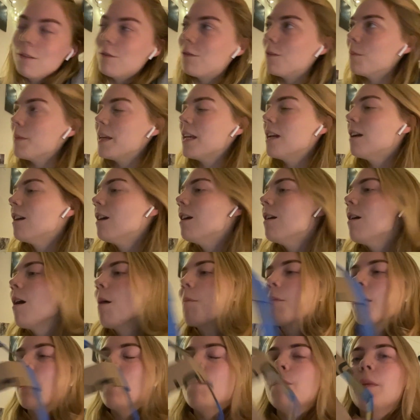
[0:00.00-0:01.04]
from here, I'm
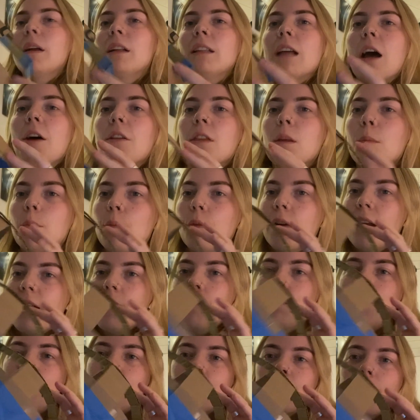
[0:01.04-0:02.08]
gonna build out the
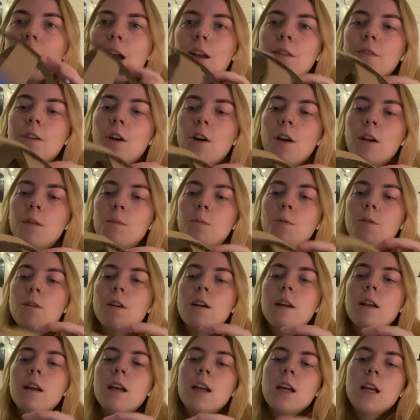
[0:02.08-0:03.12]
brim out of
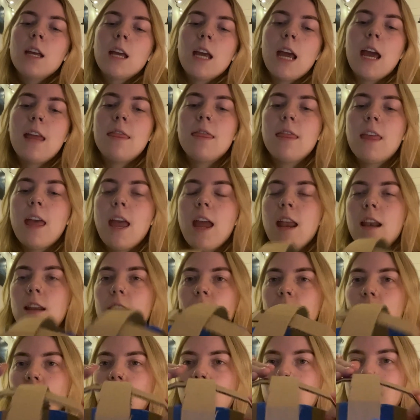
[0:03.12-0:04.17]
cardboard and then
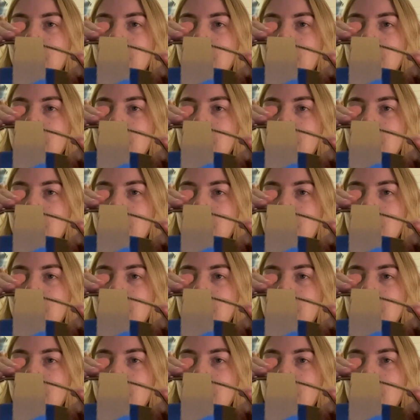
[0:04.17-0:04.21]
start